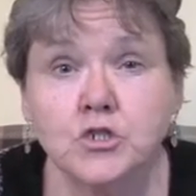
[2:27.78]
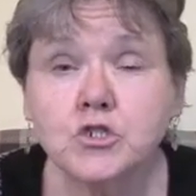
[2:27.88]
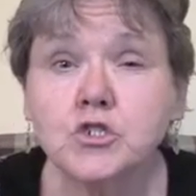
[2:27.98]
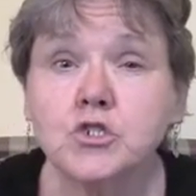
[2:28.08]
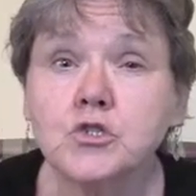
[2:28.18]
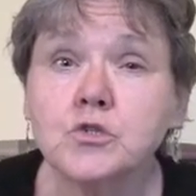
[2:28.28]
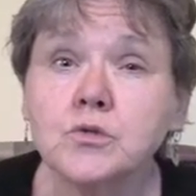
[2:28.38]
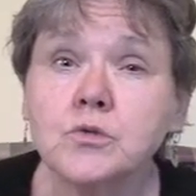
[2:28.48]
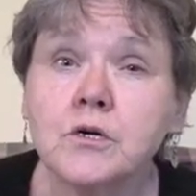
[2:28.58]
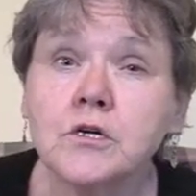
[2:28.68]

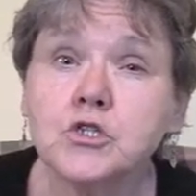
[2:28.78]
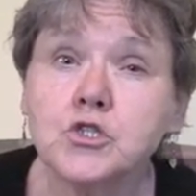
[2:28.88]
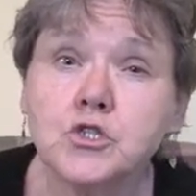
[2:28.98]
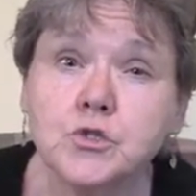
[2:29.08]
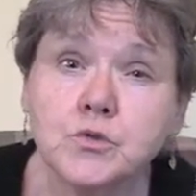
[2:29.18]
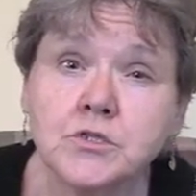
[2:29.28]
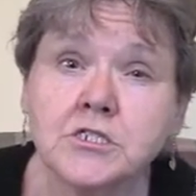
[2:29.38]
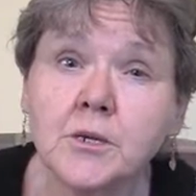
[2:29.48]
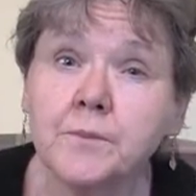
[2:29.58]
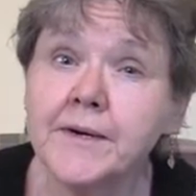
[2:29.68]
to use
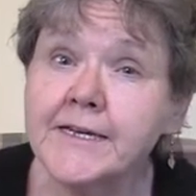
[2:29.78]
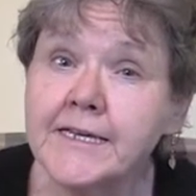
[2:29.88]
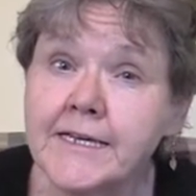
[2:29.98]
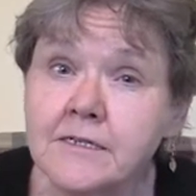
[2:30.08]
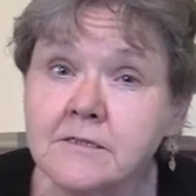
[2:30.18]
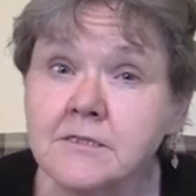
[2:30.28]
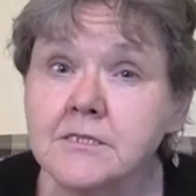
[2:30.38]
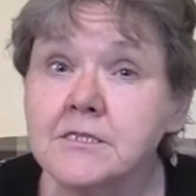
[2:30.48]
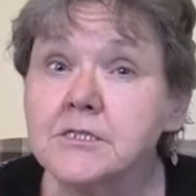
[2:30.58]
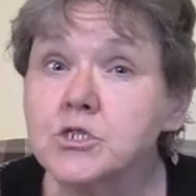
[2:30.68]
somebody
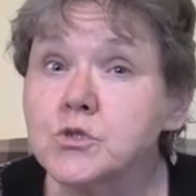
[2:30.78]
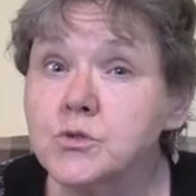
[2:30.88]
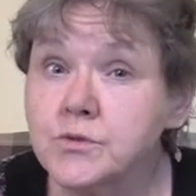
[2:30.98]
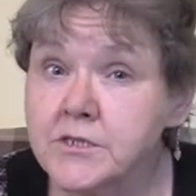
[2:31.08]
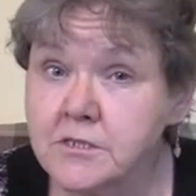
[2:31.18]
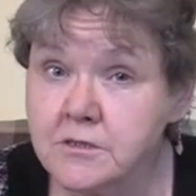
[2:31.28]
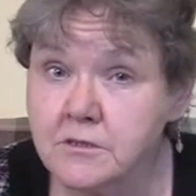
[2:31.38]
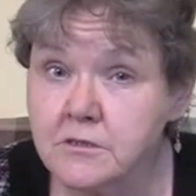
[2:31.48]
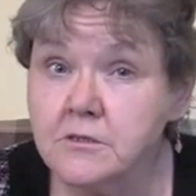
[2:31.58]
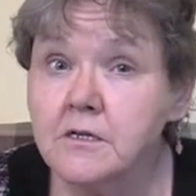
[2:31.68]
else's
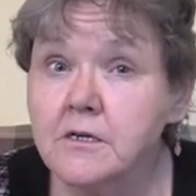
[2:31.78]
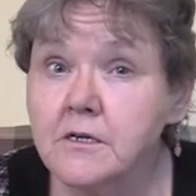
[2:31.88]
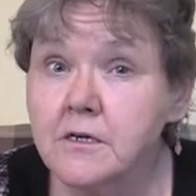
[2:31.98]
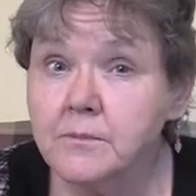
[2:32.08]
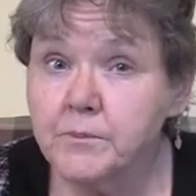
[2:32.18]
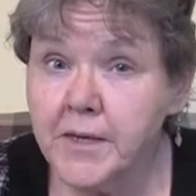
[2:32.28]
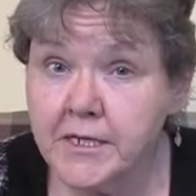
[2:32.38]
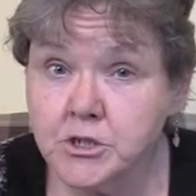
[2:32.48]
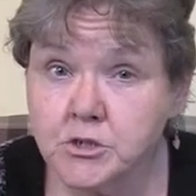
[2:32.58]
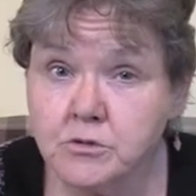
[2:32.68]
crystal
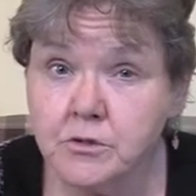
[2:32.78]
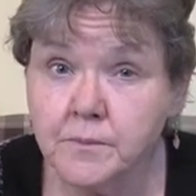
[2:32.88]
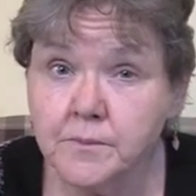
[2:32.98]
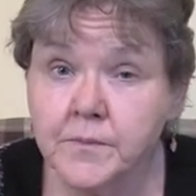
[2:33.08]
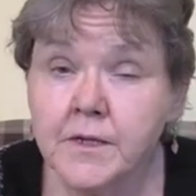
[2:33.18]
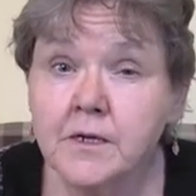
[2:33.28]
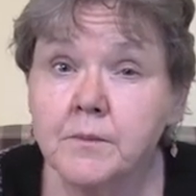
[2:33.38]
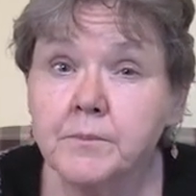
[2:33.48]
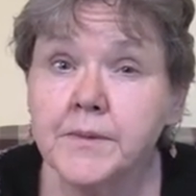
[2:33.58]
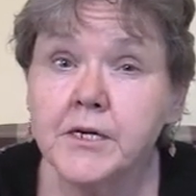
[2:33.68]
pendulum
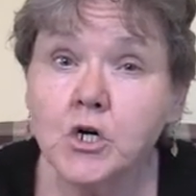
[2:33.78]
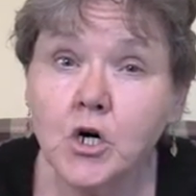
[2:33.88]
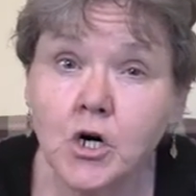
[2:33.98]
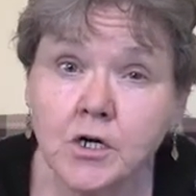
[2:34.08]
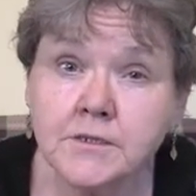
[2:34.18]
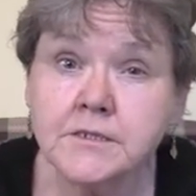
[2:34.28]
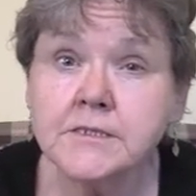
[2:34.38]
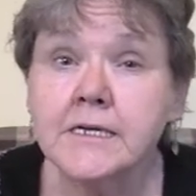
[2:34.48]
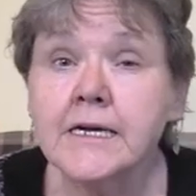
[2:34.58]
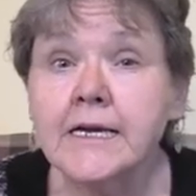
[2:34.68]
because